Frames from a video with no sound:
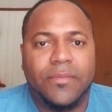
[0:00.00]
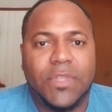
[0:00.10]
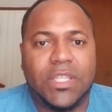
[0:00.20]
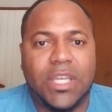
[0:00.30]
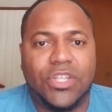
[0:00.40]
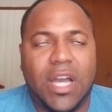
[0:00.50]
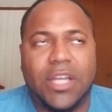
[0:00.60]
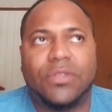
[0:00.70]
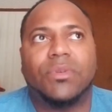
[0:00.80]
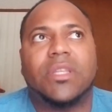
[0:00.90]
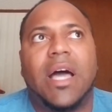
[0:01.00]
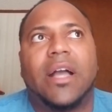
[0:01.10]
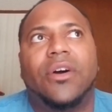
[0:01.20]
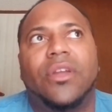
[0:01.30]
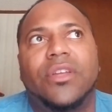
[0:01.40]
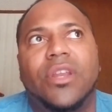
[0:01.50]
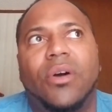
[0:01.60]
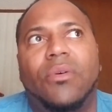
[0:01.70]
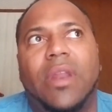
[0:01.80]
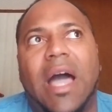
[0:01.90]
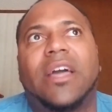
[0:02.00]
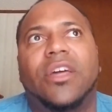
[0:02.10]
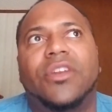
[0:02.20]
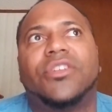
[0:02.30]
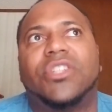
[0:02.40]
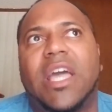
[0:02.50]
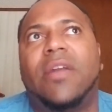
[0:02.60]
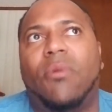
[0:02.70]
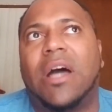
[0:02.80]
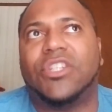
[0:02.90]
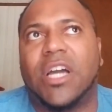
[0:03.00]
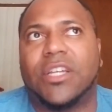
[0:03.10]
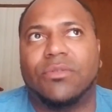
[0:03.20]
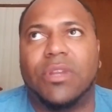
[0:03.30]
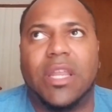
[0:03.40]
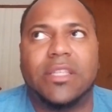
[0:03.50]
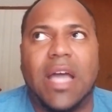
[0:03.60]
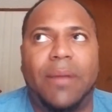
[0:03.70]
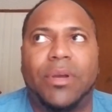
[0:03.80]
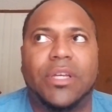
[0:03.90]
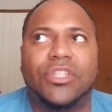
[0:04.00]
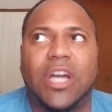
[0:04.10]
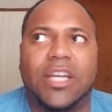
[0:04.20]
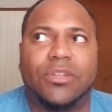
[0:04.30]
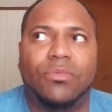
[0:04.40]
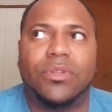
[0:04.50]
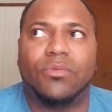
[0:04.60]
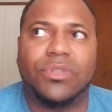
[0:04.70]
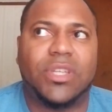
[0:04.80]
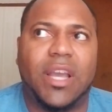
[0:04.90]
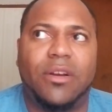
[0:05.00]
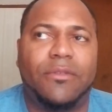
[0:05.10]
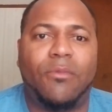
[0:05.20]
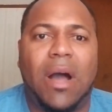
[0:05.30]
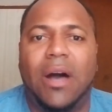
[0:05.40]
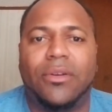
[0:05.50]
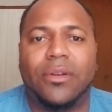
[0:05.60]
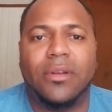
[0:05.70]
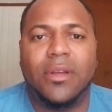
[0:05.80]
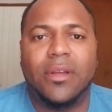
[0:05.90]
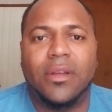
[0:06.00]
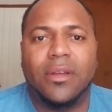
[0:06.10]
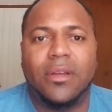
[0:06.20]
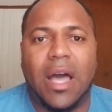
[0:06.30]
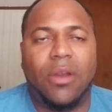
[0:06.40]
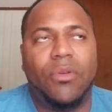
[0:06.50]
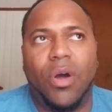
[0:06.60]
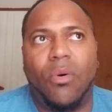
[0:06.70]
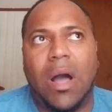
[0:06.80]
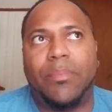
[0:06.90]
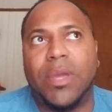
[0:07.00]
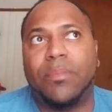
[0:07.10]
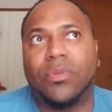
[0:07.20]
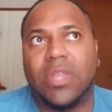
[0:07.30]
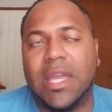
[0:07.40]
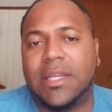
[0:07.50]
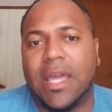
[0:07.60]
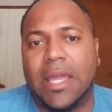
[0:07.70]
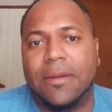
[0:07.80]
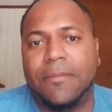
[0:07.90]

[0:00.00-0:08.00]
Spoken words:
You see, Joshua's not gonna, and I can understand why Joshua did. It's not because Joshua was scared of Wilder. I don't know why people think that.